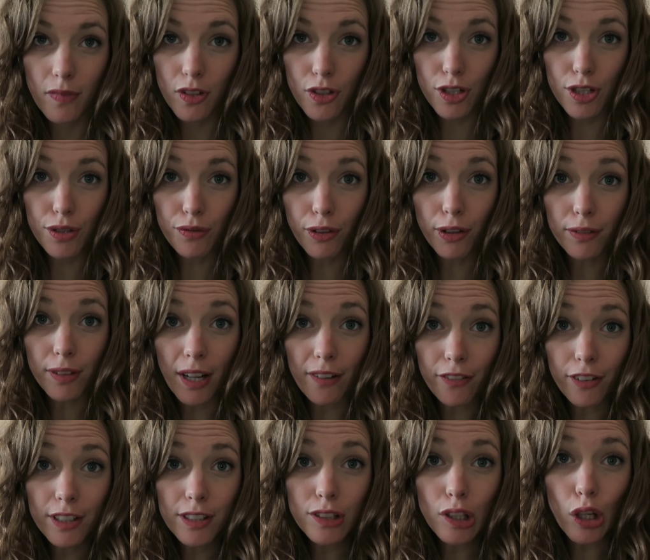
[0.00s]
Just for
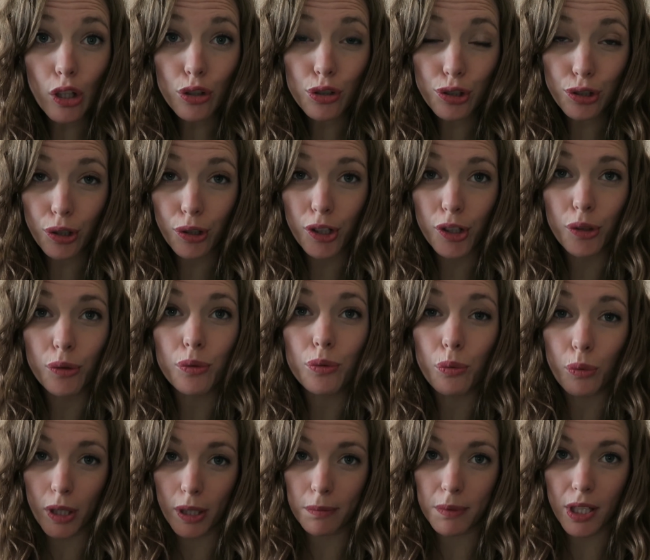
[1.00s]
reference, I'll show you
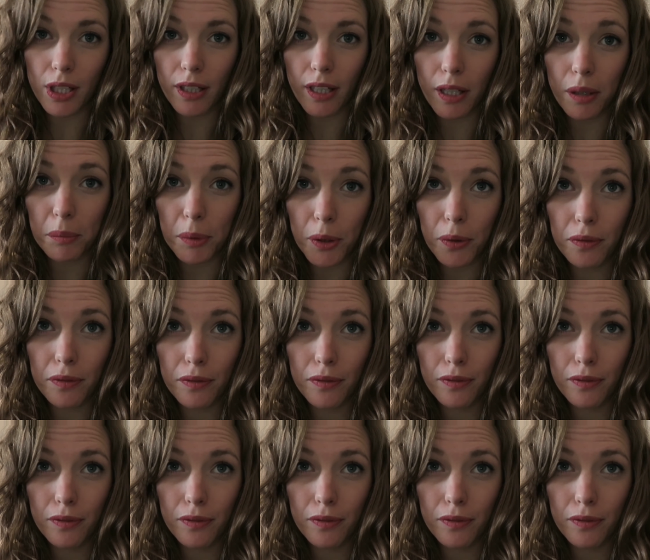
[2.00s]
what I'm talking about.